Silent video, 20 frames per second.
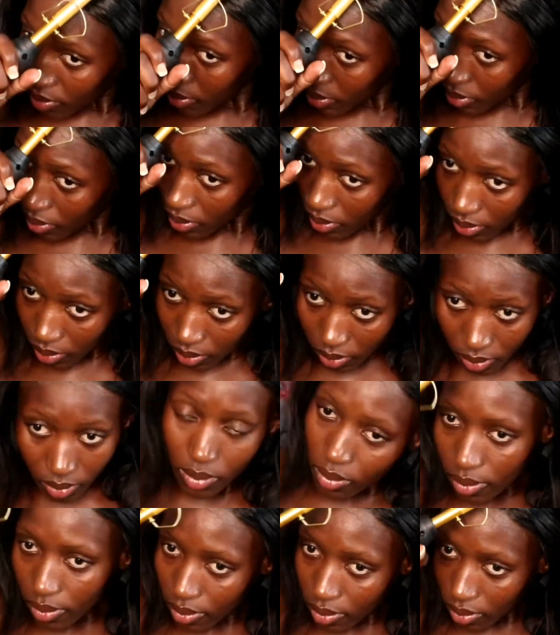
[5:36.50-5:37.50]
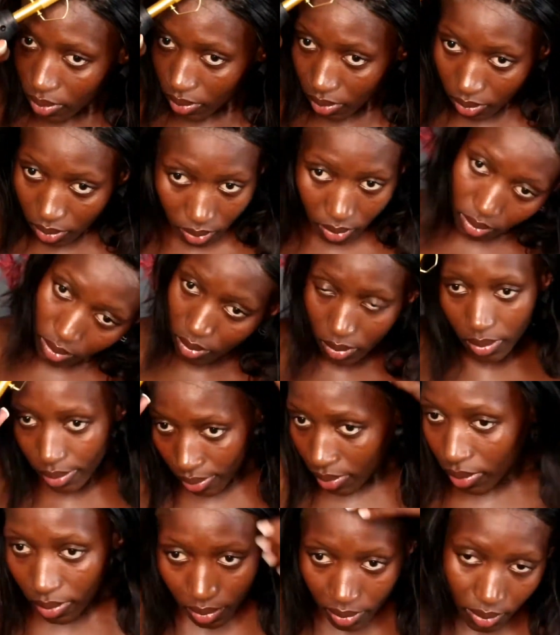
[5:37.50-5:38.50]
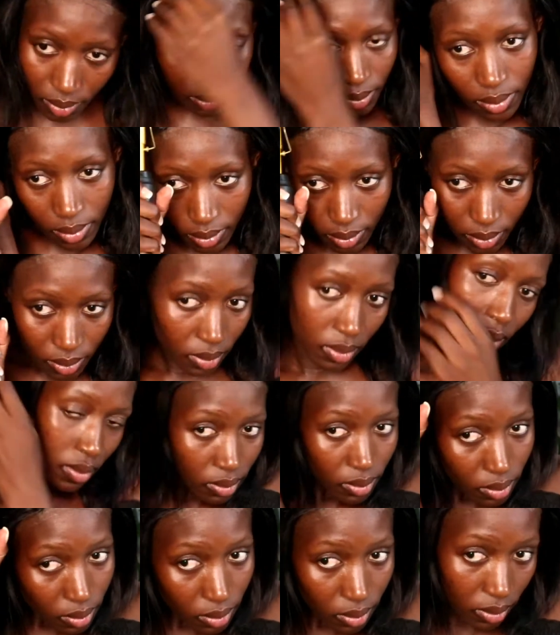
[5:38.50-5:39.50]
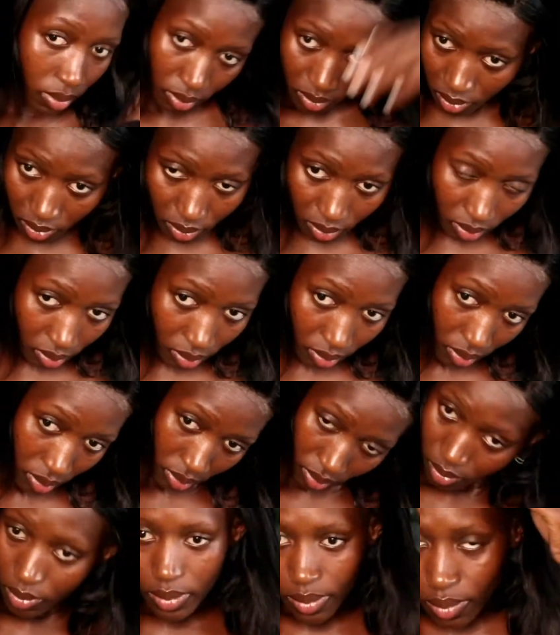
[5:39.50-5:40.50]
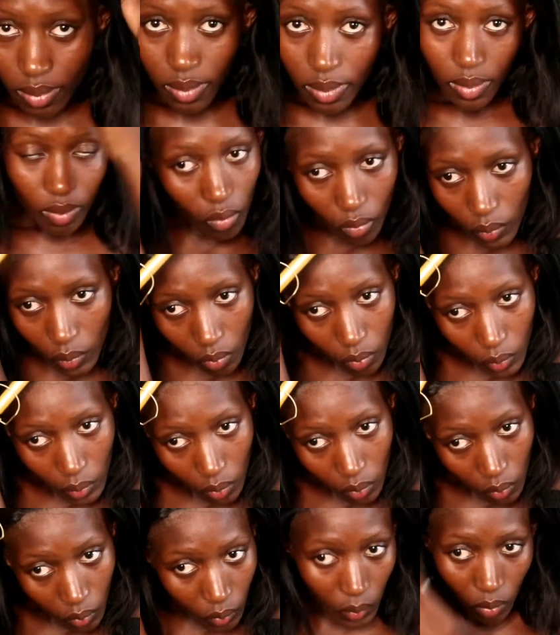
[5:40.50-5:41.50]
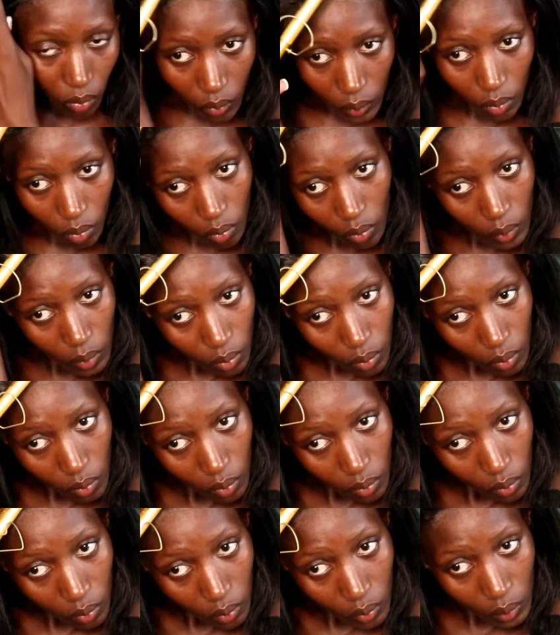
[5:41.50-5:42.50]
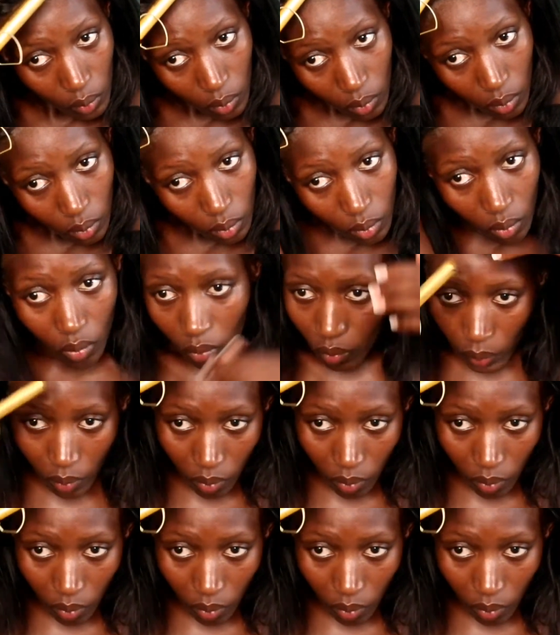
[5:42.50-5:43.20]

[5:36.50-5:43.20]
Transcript: So to further make sure that this wig is laid, baby, this